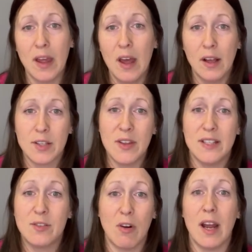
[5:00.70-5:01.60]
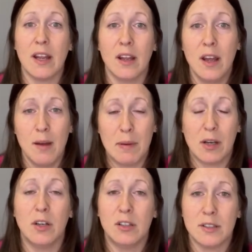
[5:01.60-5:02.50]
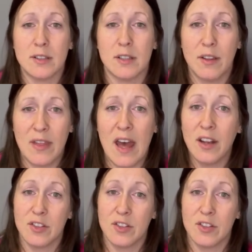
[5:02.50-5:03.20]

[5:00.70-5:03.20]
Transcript: So this is great because they're under